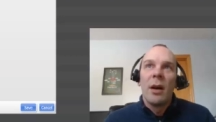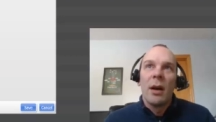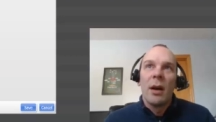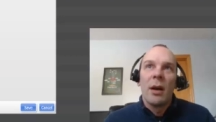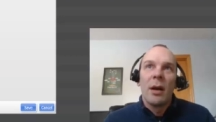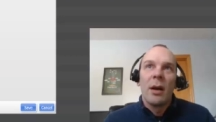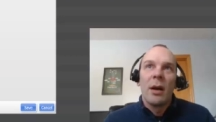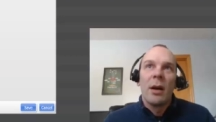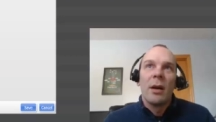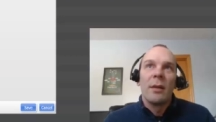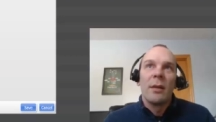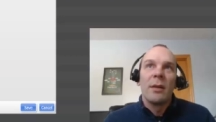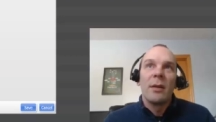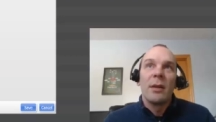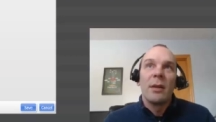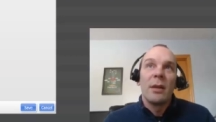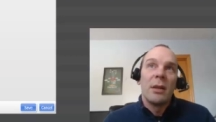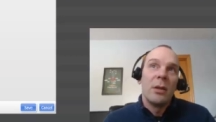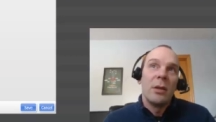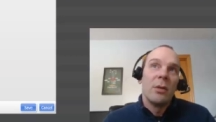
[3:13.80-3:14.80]
Uh,
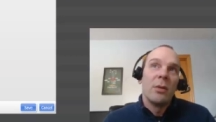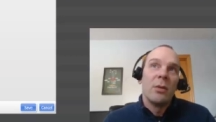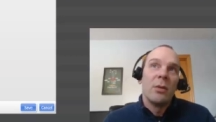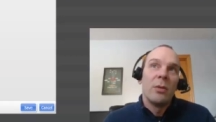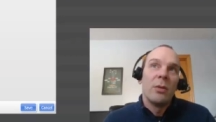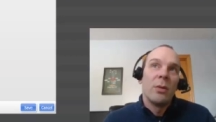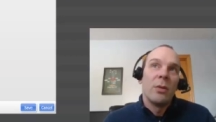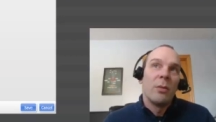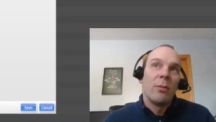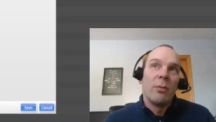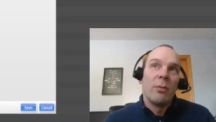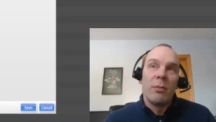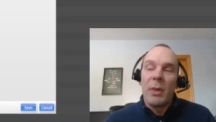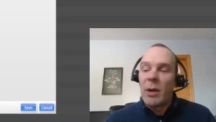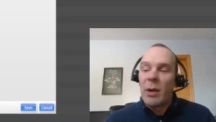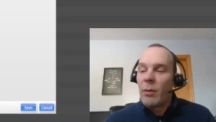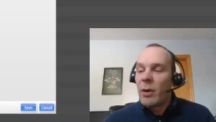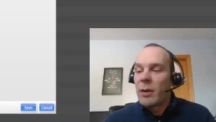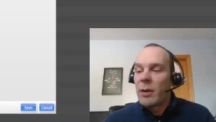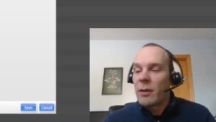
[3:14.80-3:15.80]
you
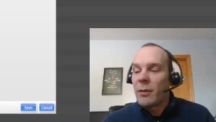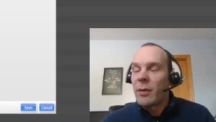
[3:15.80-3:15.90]
may want